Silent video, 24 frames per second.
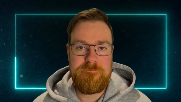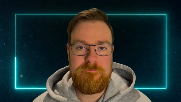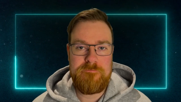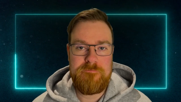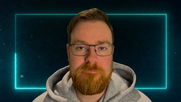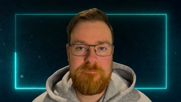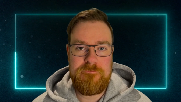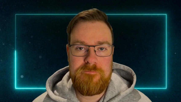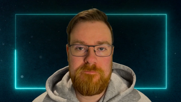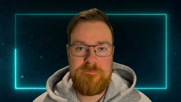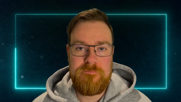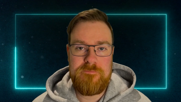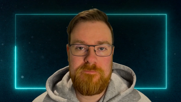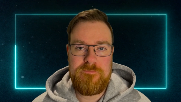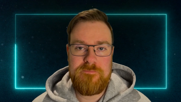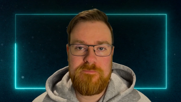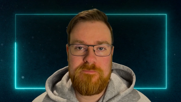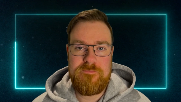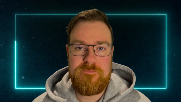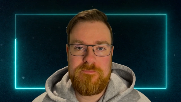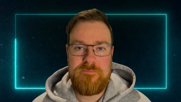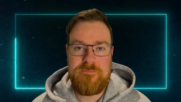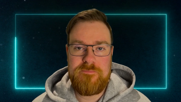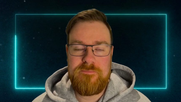
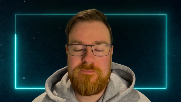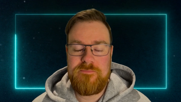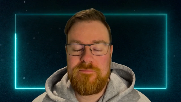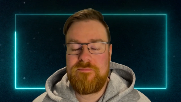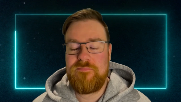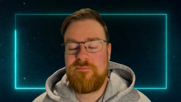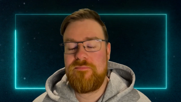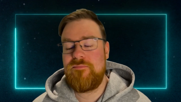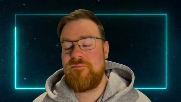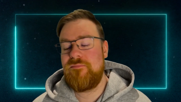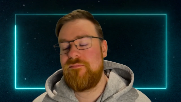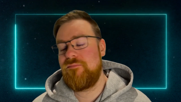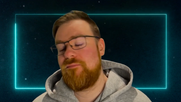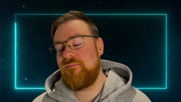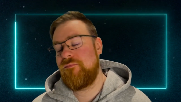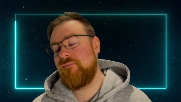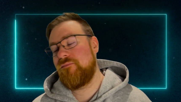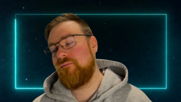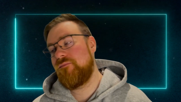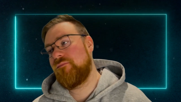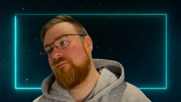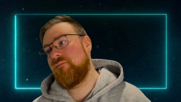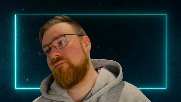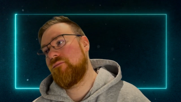
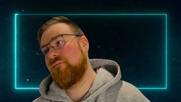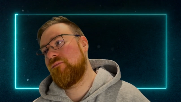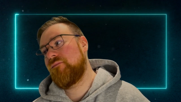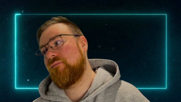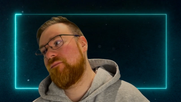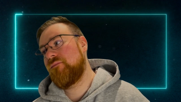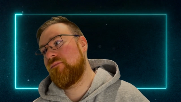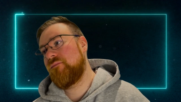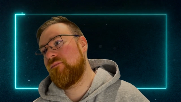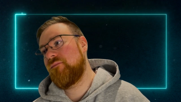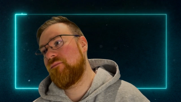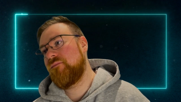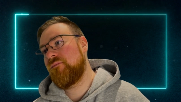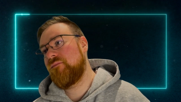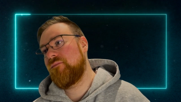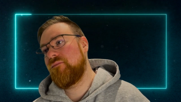Nobody speaks.